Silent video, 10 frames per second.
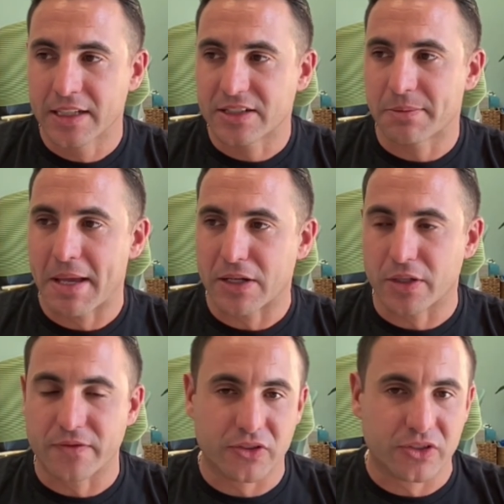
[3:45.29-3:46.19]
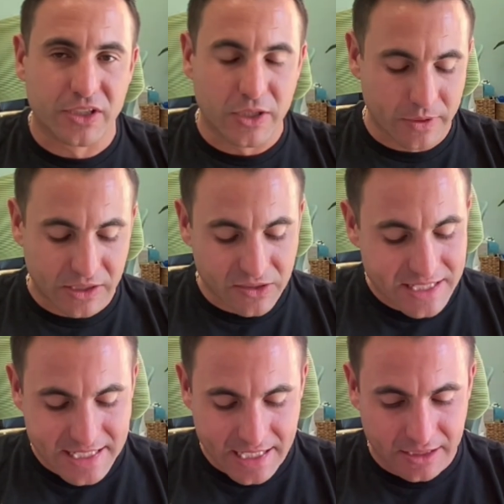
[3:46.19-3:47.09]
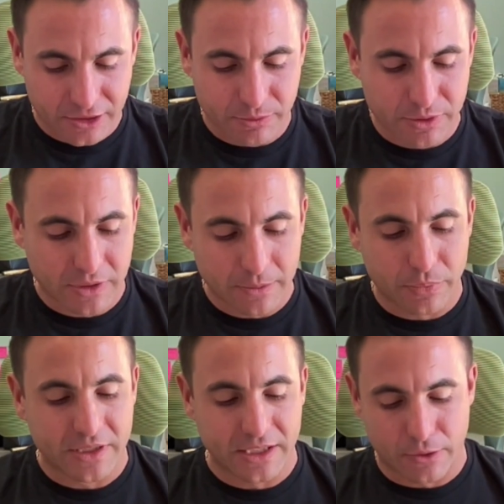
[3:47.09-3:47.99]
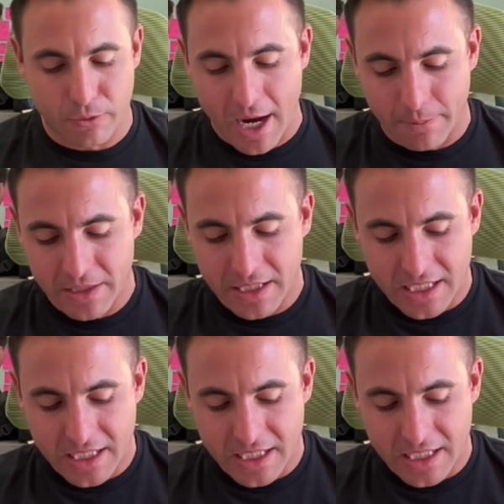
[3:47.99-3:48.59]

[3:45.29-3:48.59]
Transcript: It's a matter of just securing a good tenant because we don't want to put in crap,